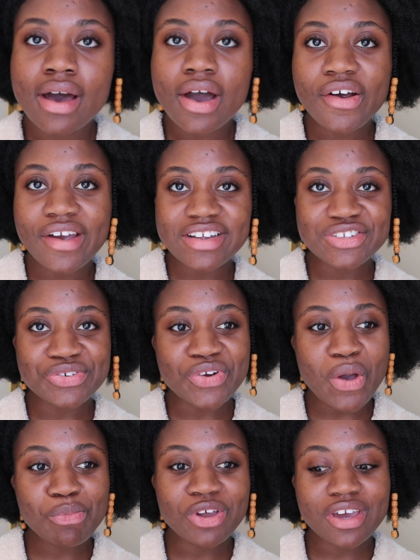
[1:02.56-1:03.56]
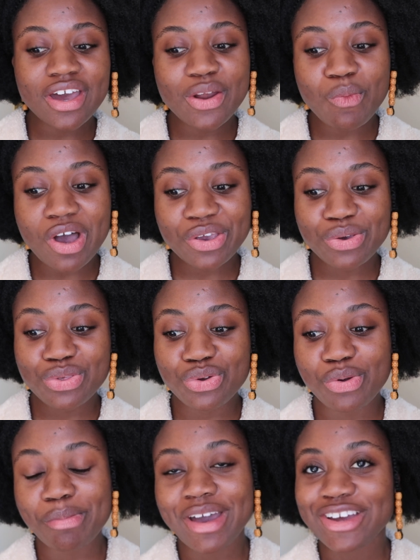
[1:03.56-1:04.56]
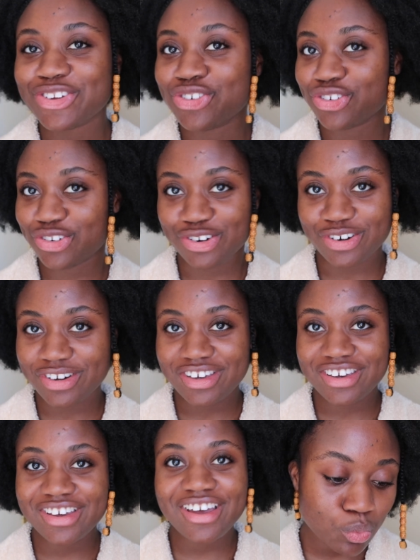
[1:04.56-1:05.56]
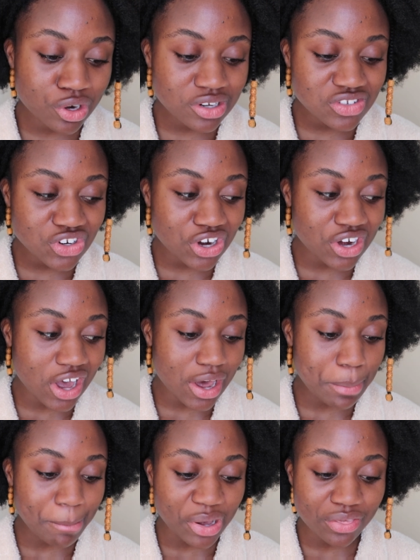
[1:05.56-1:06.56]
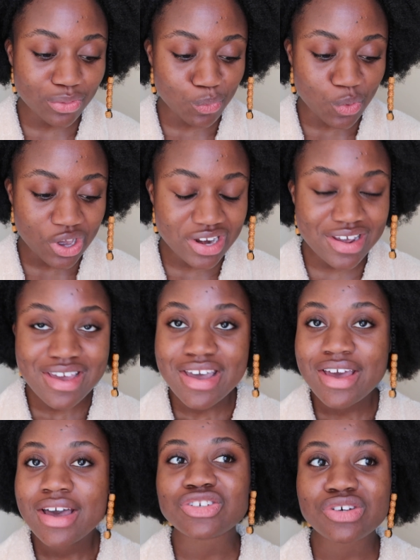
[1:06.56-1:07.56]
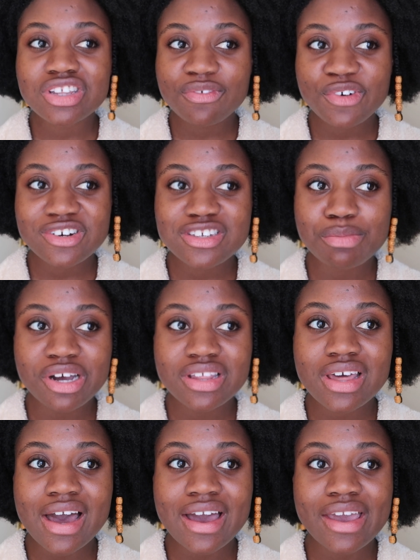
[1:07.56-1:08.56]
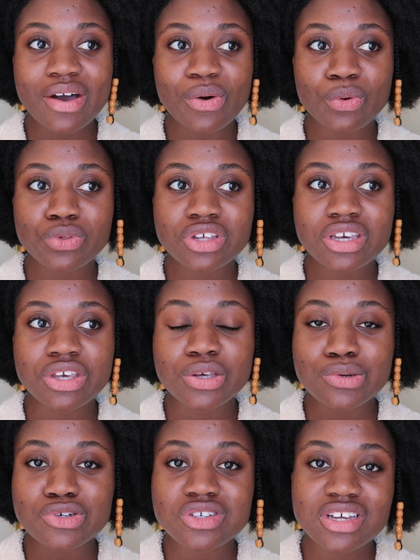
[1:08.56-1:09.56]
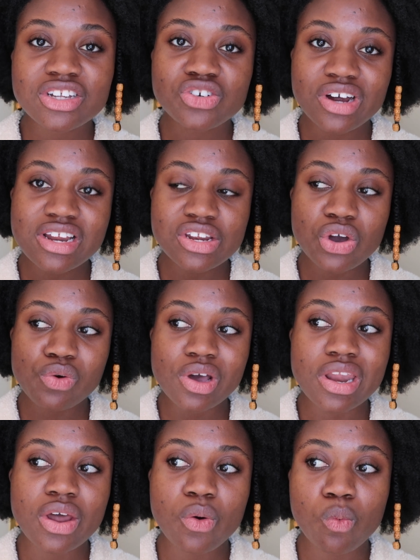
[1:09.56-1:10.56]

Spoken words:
Alright, so now I'm going to kind of walk you through my journey. We're going to start on month 1. During the first month, I only use Tretinoin